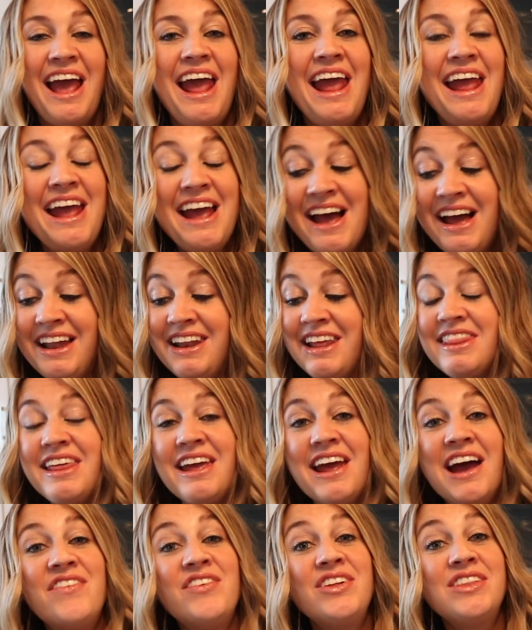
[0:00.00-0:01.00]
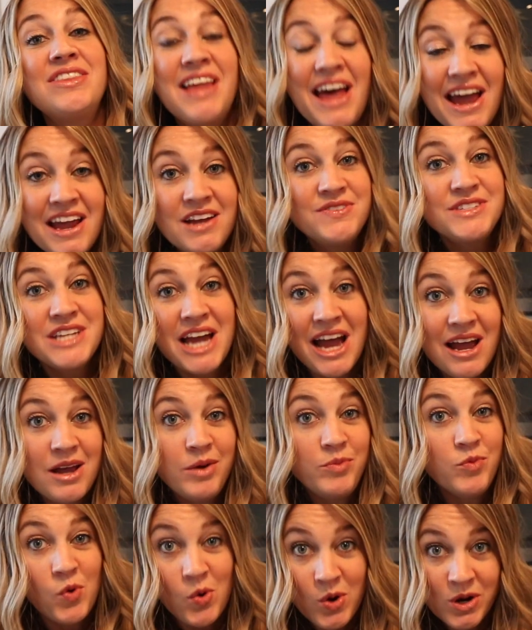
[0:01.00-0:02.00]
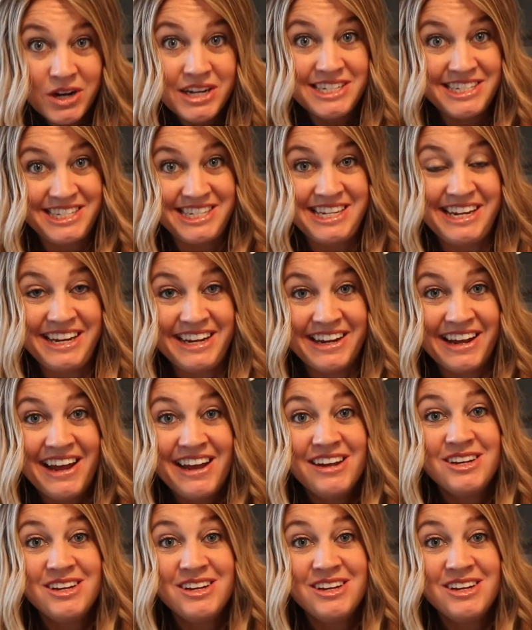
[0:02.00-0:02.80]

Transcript: And they have a lifetime warranty.